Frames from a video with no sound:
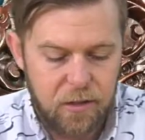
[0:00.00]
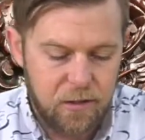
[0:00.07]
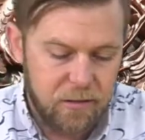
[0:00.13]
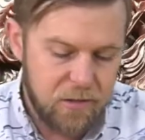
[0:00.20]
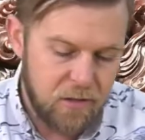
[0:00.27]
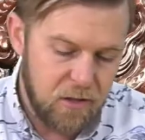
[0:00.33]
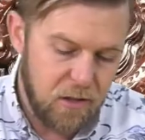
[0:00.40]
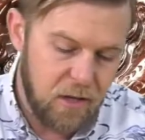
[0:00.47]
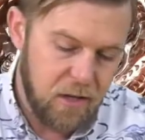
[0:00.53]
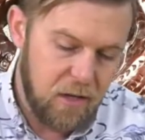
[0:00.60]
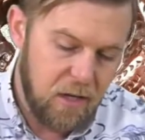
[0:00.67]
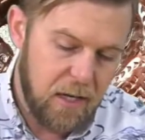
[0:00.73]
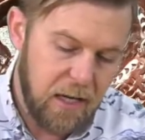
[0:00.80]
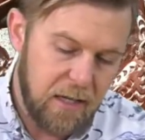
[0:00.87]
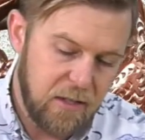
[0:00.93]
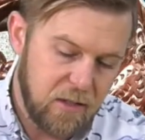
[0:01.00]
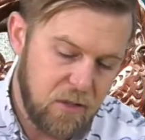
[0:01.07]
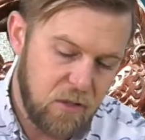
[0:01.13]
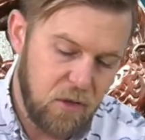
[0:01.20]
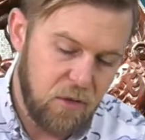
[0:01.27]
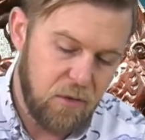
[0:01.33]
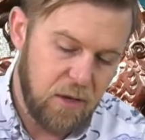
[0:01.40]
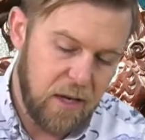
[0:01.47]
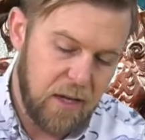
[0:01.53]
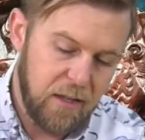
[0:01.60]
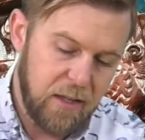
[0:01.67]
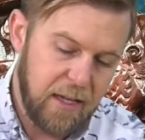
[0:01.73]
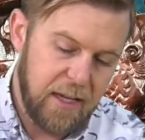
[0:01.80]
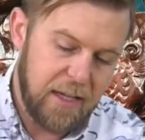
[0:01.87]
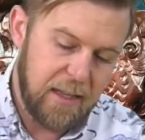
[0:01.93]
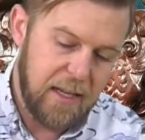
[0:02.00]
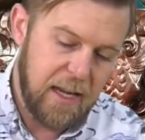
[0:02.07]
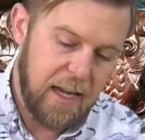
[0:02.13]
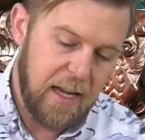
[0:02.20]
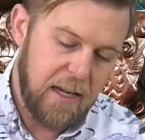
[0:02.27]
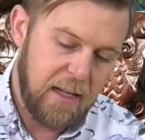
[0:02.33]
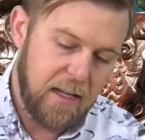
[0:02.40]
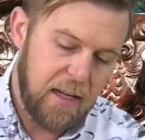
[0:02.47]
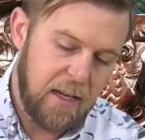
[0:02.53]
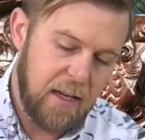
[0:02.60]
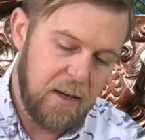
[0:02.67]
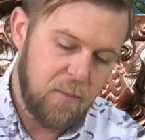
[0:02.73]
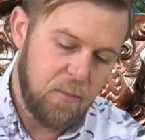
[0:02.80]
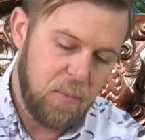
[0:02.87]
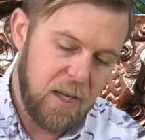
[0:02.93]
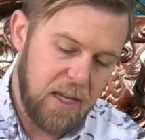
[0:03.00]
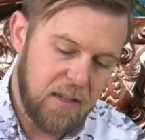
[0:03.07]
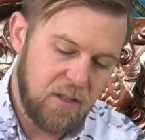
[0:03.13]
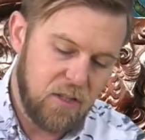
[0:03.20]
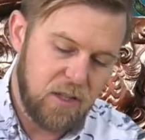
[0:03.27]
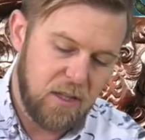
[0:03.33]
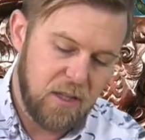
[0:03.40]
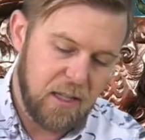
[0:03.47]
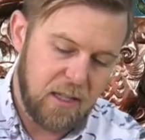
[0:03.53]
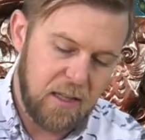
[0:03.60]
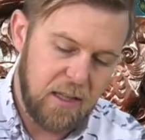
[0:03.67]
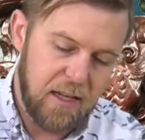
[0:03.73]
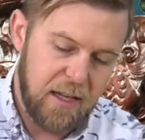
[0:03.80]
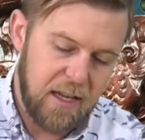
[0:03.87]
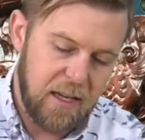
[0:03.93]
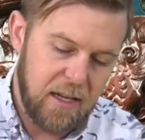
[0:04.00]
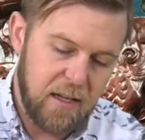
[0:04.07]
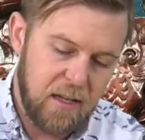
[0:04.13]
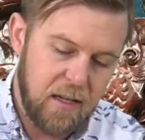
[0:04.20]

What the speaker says: So I just go around like that and pinch the clay